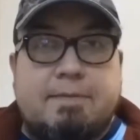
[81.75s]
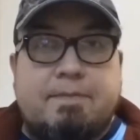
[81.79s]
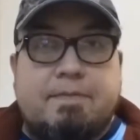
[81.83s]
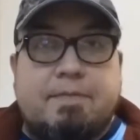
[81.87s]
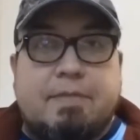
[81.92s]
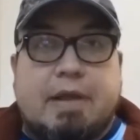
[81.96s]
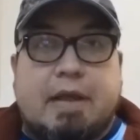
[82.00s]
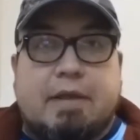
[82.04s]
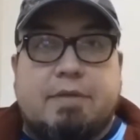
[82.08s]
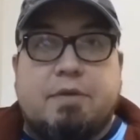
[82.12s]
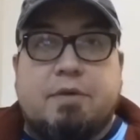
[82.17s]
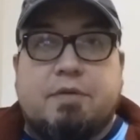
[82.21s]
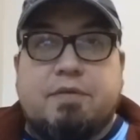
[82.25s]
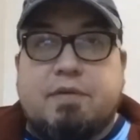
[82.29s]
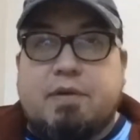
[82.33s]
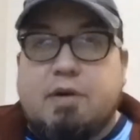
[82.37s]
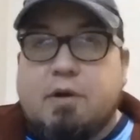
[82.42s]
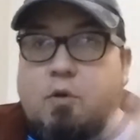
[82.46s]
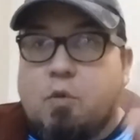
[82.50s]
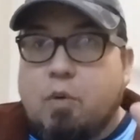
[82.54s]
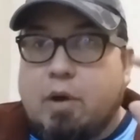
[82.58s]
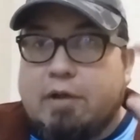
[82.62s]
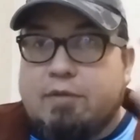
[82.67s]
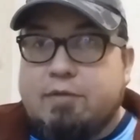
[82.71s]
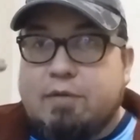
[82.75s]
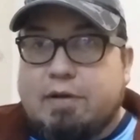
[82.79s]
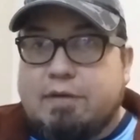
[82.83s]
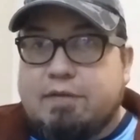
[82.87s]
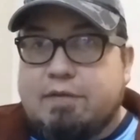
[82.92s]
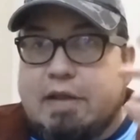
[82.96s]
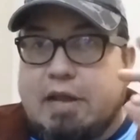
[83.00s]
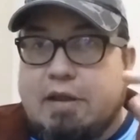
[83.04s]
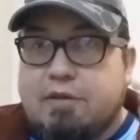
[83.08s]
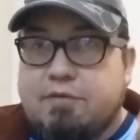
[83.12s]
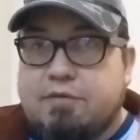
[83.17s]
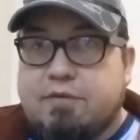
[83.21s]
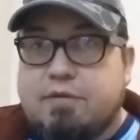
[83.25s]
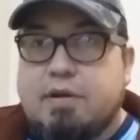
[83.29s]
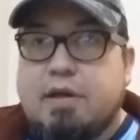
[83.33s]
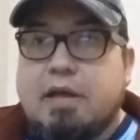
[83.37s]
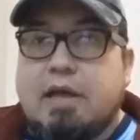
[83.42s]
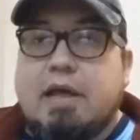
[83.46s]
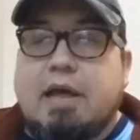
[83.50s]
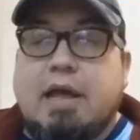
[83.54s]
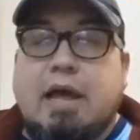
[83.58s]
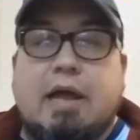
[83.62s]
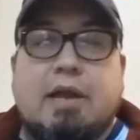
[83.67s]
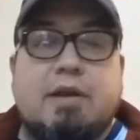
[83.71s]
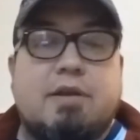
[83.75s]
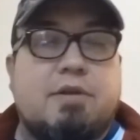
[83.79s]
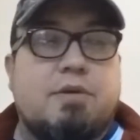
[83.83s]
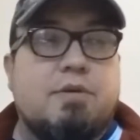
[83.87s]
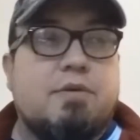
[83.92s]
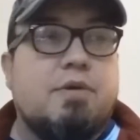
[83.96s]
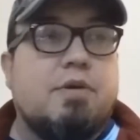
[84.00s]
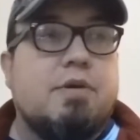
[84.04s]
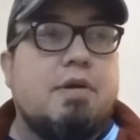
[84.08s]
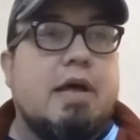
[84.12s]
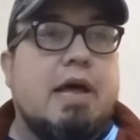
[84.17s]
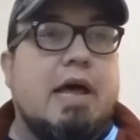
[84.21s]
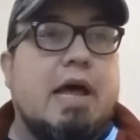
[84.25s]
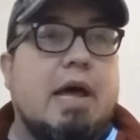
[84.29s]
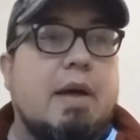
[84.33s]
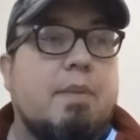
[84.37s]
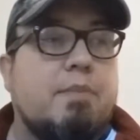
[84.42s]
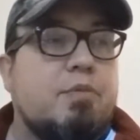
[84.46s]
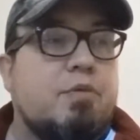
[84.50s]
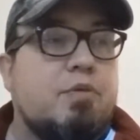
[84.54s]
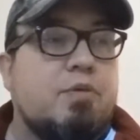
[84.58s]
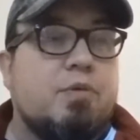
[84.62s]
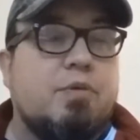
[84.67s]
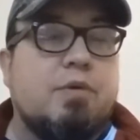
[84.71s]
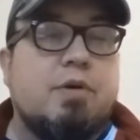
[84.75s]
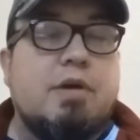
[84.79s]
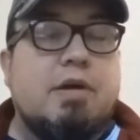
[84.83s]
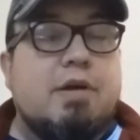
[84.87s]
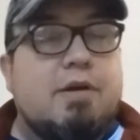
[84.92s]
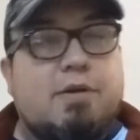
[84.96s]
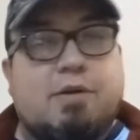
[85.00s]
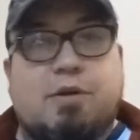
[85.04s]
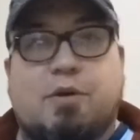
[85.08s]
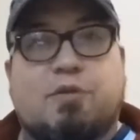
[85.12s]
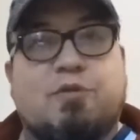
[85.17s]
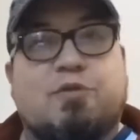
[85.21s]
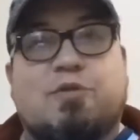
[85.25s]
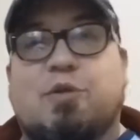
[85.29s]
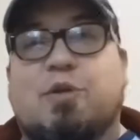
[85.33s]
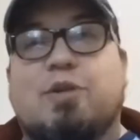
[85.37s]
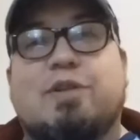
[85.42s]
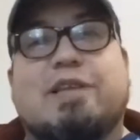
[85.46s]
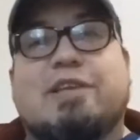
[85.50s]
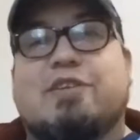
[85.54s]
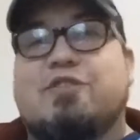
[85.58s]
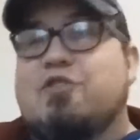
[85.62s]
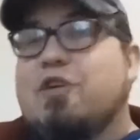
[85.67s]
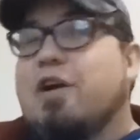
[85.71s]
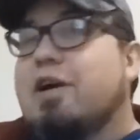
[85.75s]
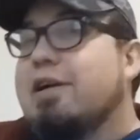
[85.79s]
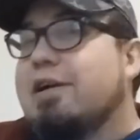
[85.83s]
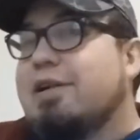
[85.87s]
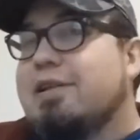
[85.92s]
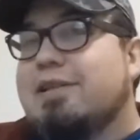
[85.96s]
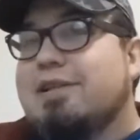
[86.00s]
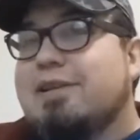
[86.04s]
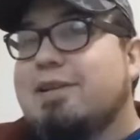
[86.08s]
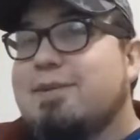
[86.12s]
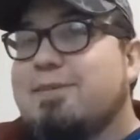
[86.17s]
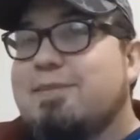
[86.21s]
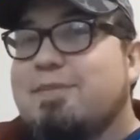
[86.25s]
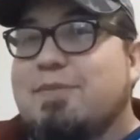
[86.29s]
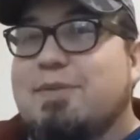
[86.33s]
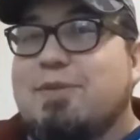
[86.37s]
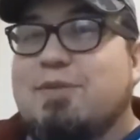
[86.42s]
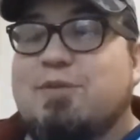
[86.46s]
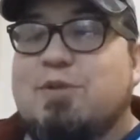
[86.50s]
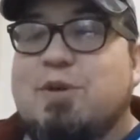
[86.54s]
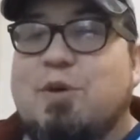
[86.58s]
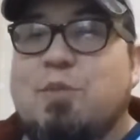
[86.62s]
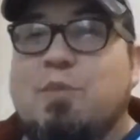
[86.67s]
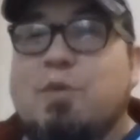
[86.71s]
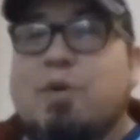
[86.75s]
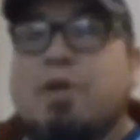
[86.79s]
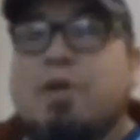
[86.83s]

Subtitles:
and doesn't require translation, and you don't have to consult a chart somewhere.